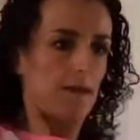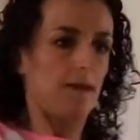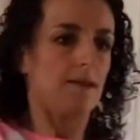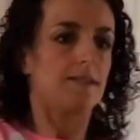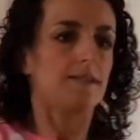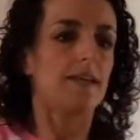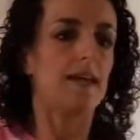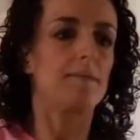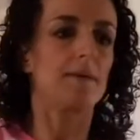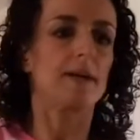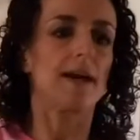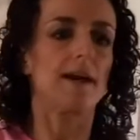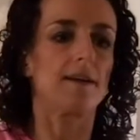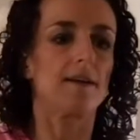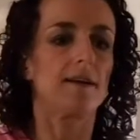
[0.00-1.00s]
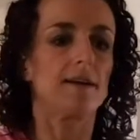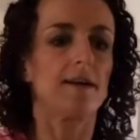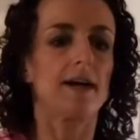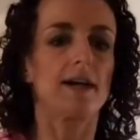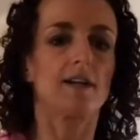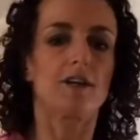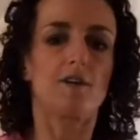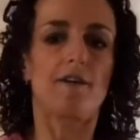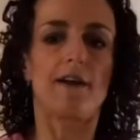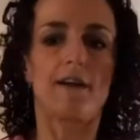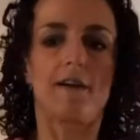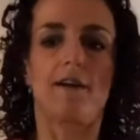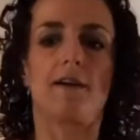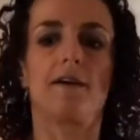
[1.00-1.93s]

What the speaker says: same again, anchor it.